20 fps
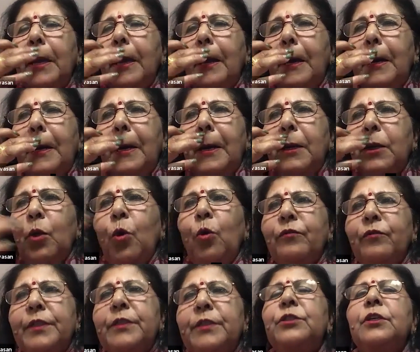
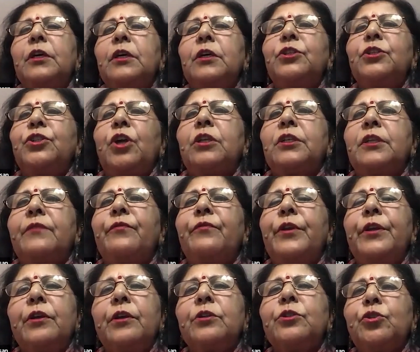COVID shot
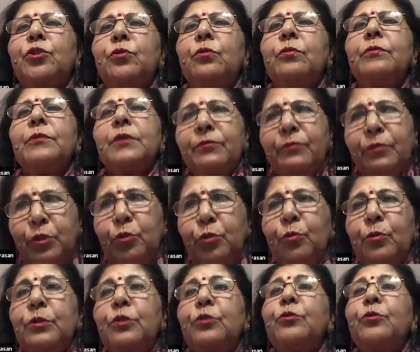every year
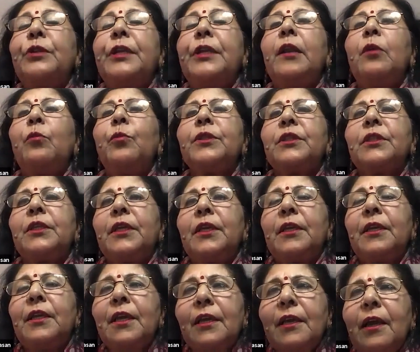to deal with
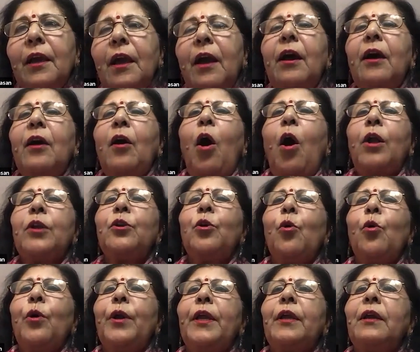the
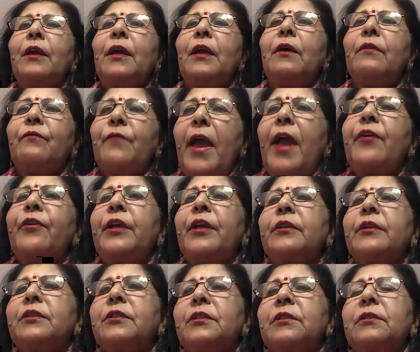ongoing
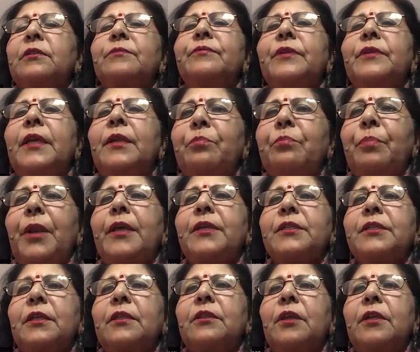variant in
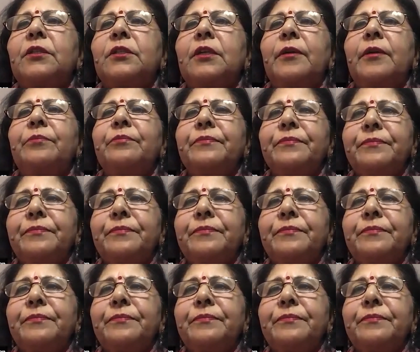place at that time.